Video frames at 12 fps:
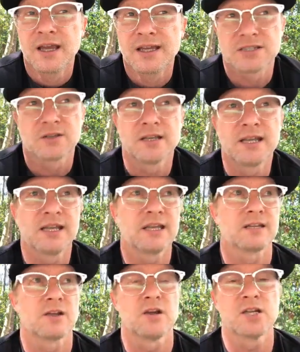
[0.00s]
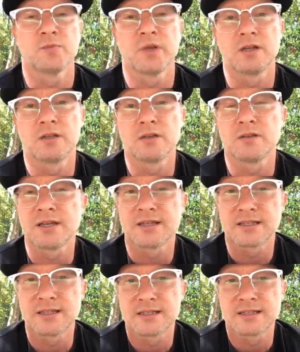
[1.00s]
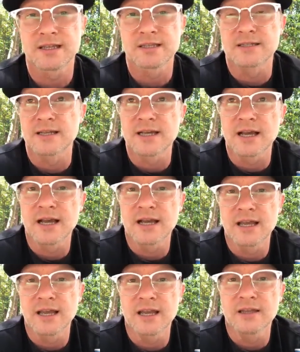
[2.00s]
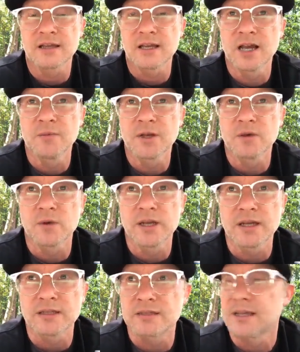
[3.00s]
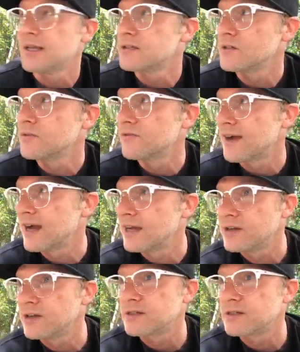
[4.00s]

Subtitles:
And so then he encouraged me to do this. He says, in the coming weeks, as you find